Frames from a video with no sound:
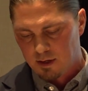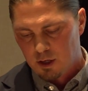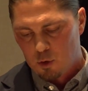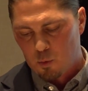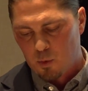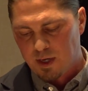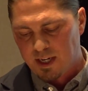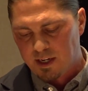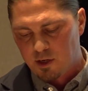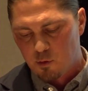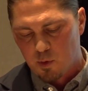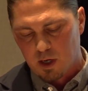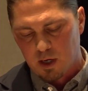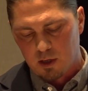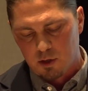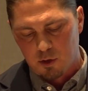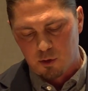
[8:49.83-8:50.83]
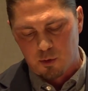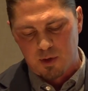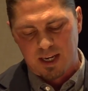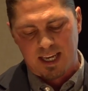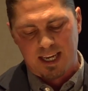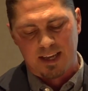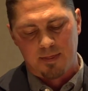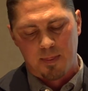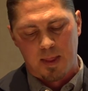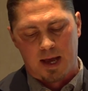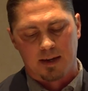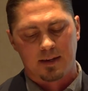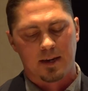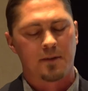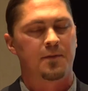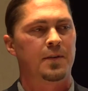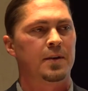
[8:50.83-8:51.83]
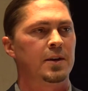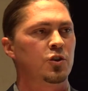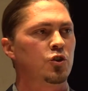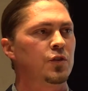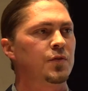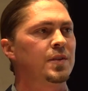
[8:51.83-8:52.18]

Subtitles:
we need to include in that definition